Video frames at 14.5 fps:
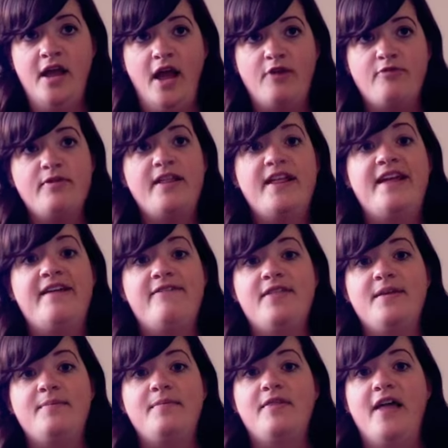and really give
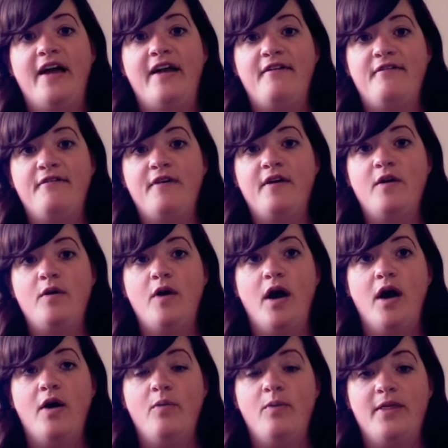them life
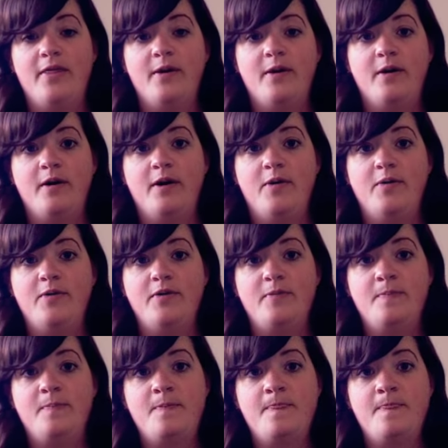uh, with her own